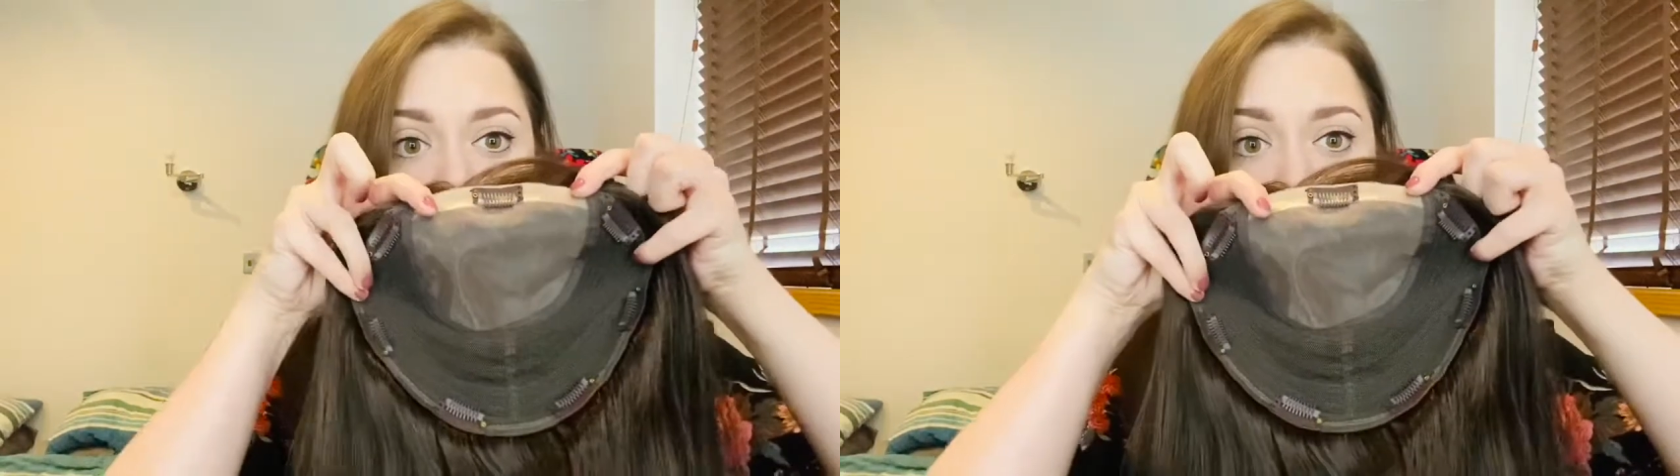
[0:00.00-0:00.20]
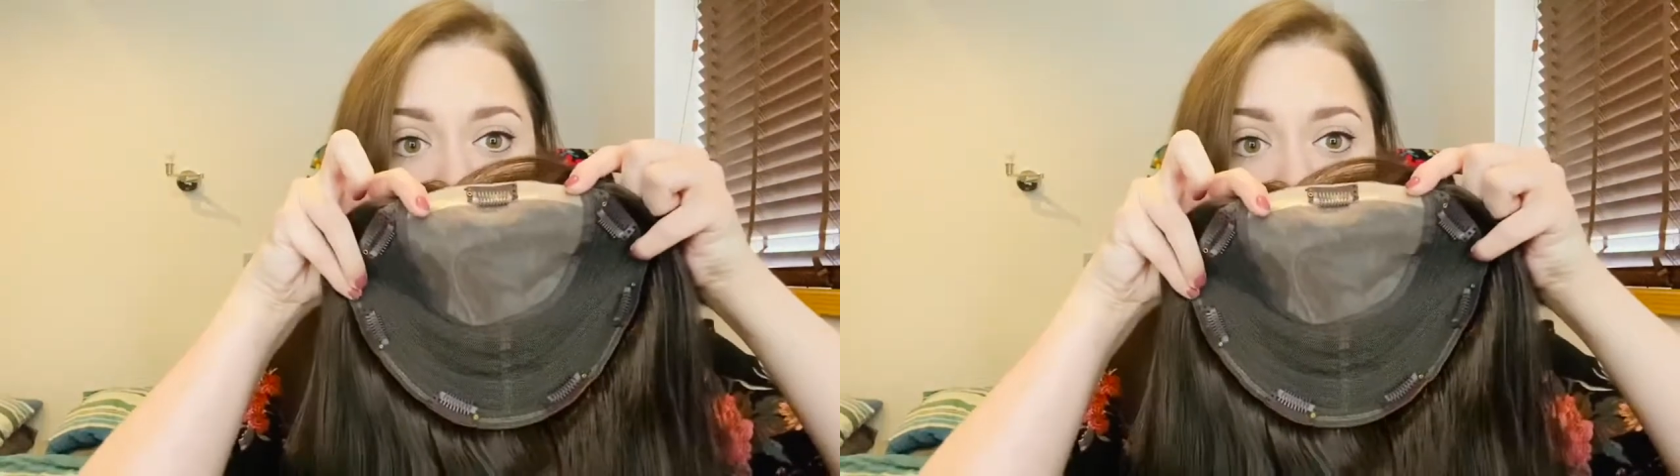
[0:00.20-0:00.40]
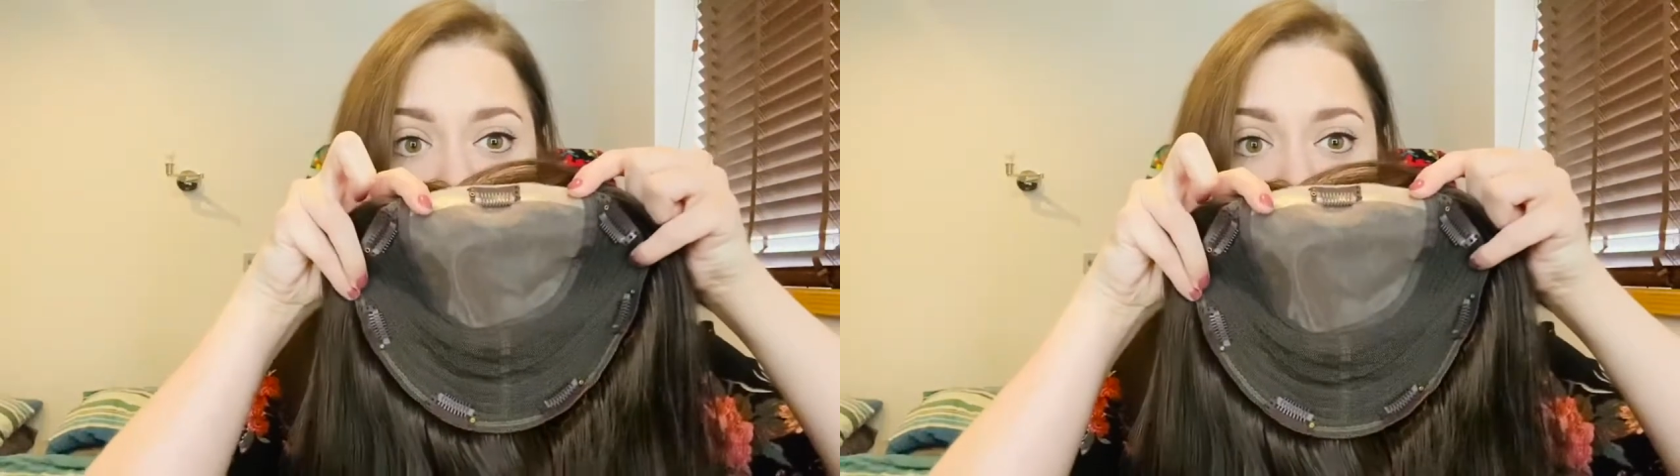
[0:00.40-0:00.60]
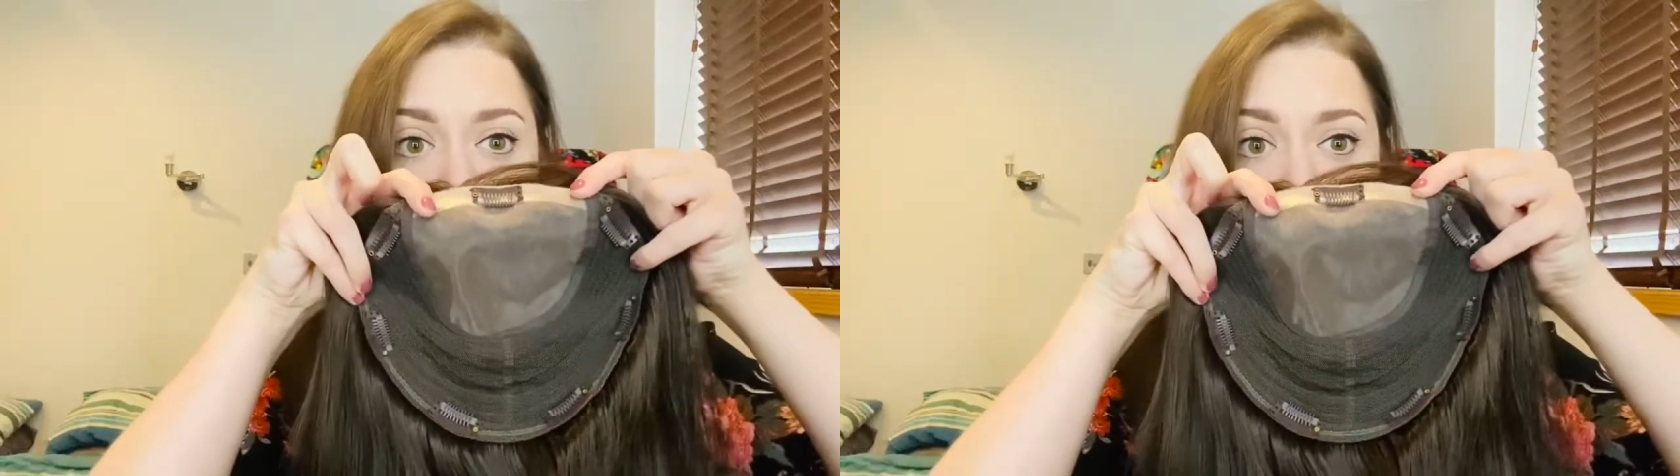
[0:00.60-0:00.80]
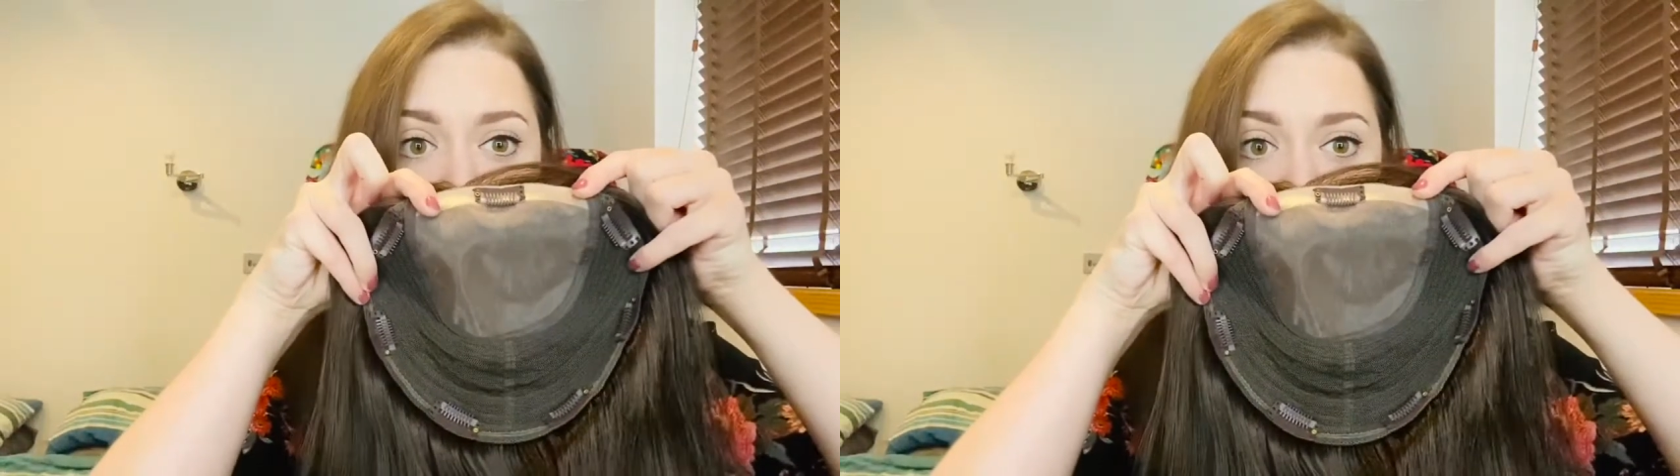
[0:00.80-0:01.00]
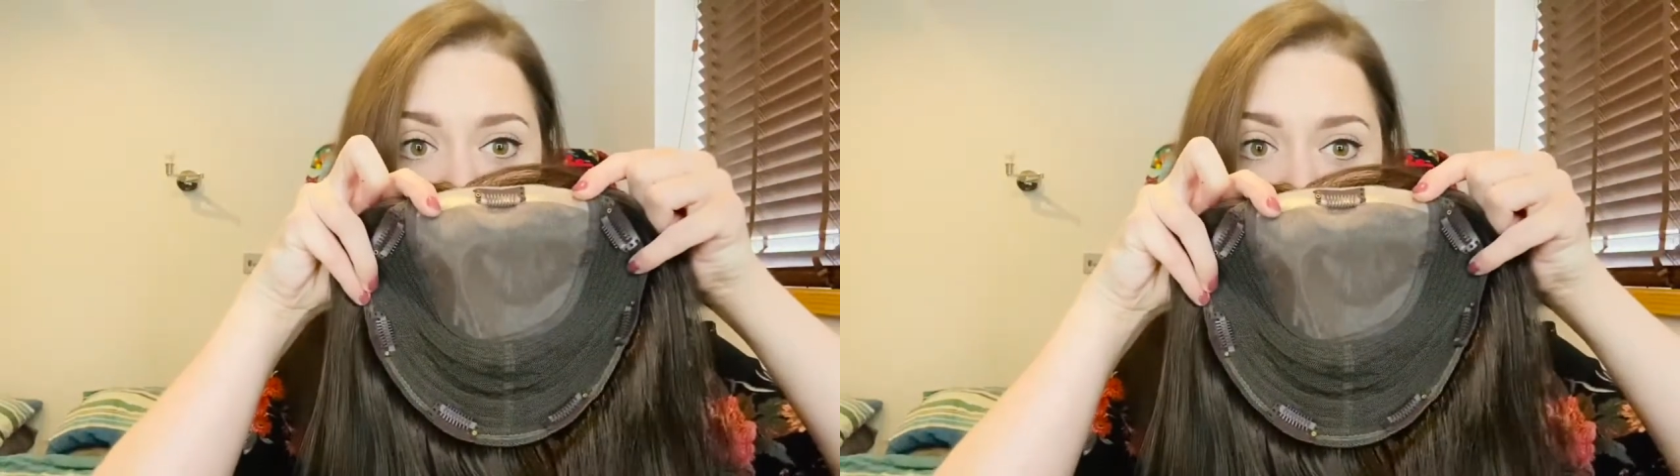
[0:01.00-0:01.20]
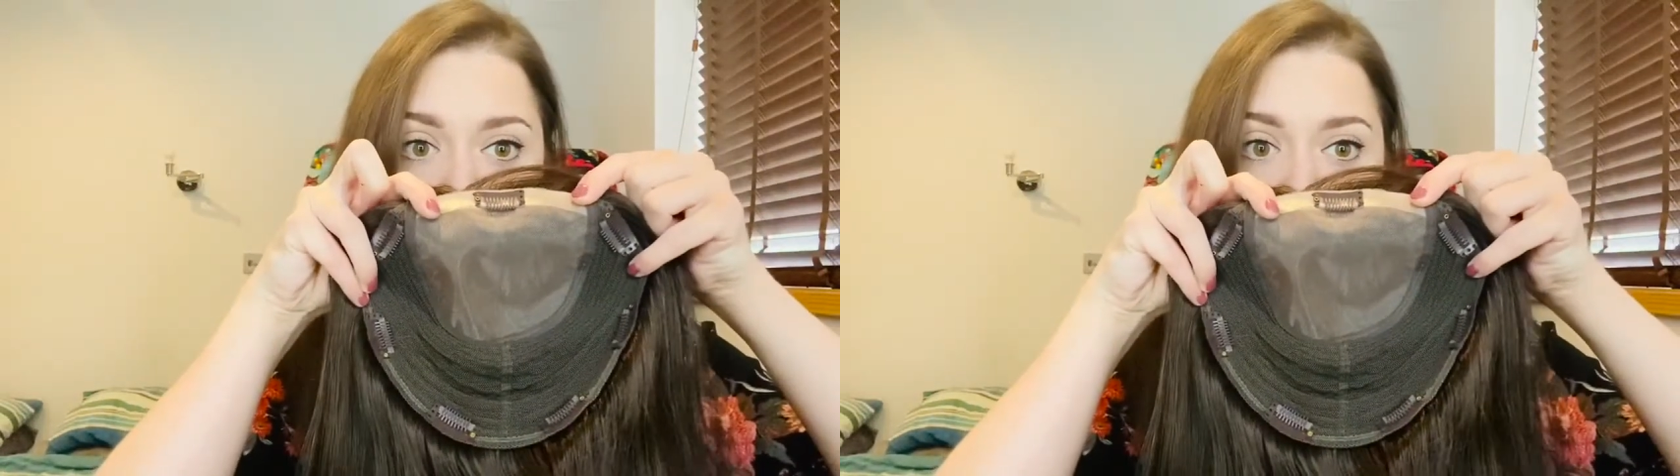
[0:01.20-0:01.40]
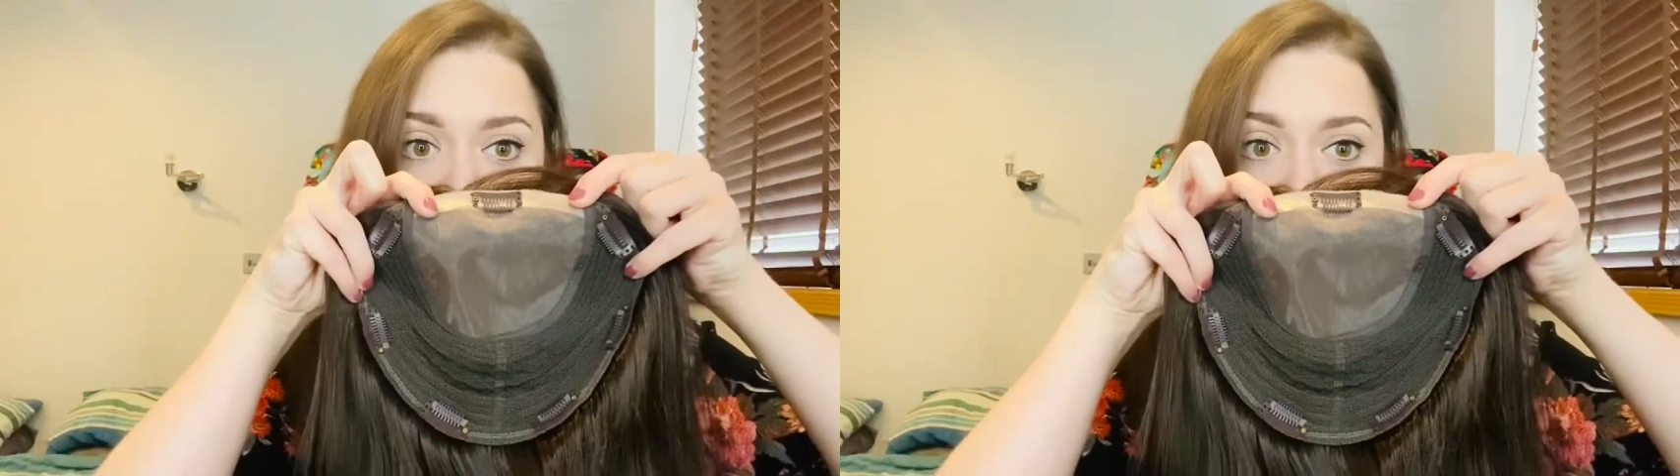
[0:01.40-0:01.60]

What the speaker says: Yeah, you've got